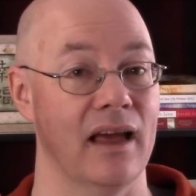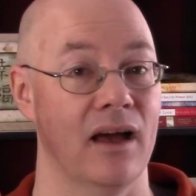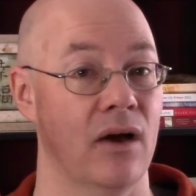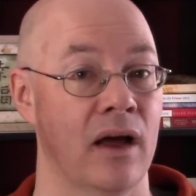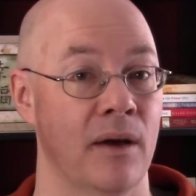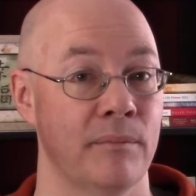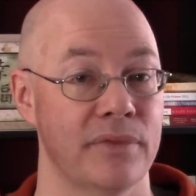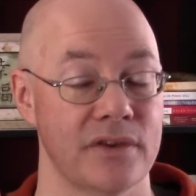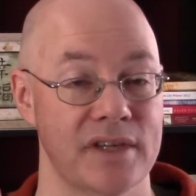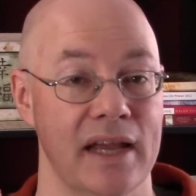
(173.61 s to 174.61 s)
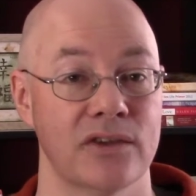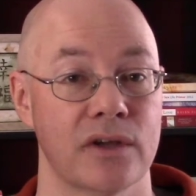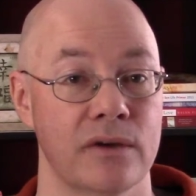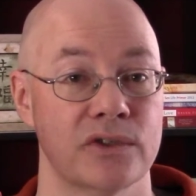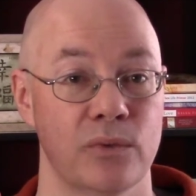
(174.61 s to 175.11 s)
the sex
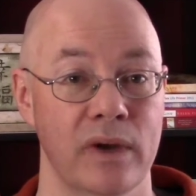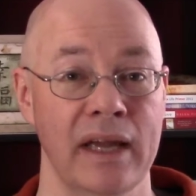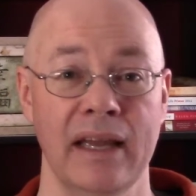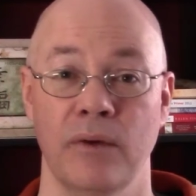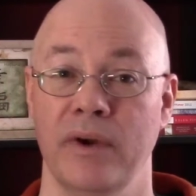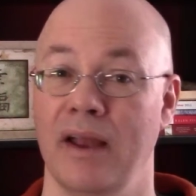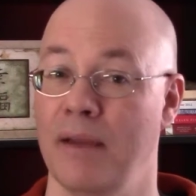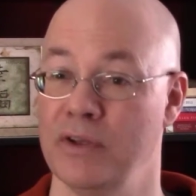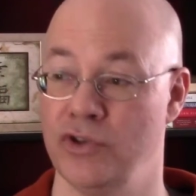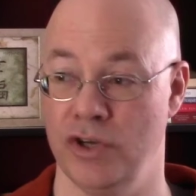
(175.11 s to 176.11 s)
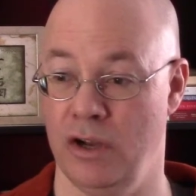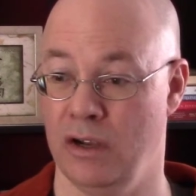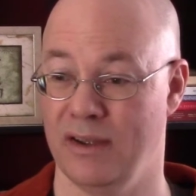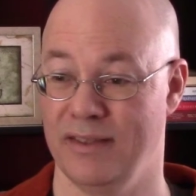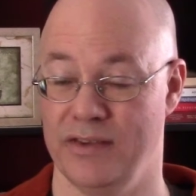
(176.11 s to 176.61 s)
goes away, and when I'm a
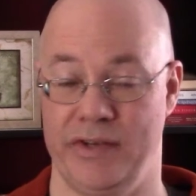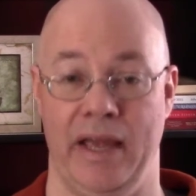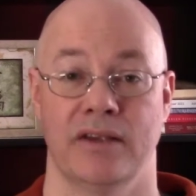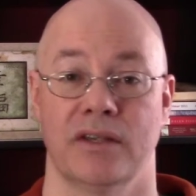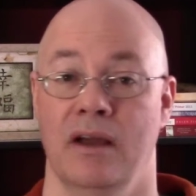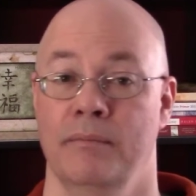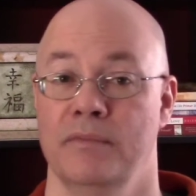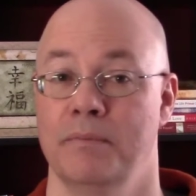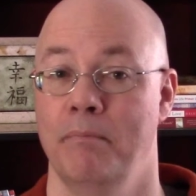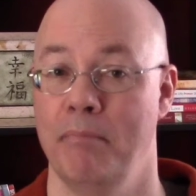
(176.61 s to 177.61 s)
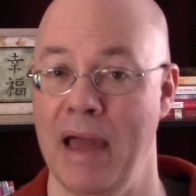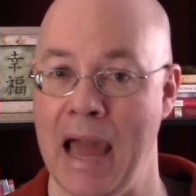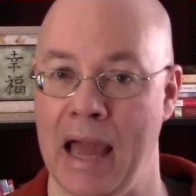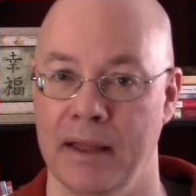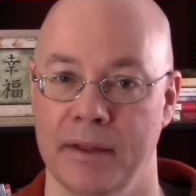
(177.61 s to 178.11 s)
jerk, the sex comes
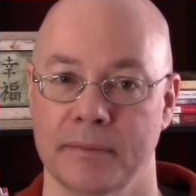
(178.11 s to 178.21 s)
back.